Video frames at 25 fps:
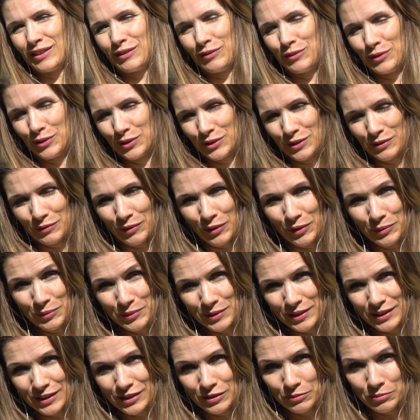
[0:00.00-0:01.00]
first of all, we
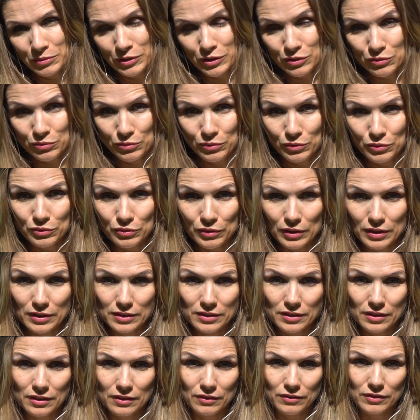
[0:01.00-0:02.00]
need to be true to
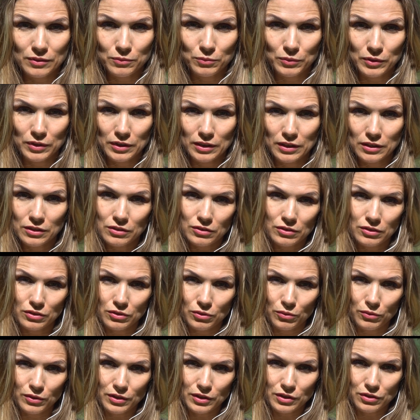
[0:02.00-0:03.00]
ourselves, and we need to
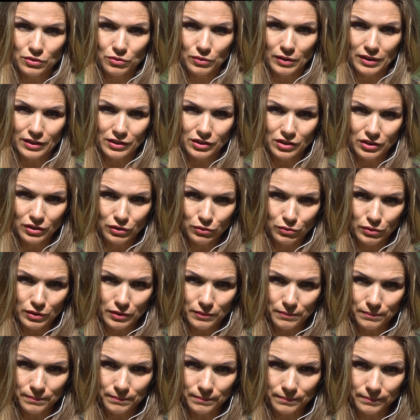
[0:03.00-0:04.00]
show this to our
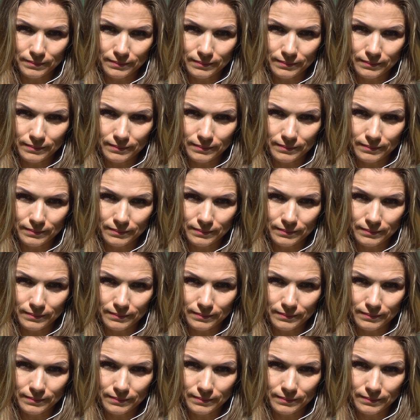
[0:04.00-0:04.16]
children.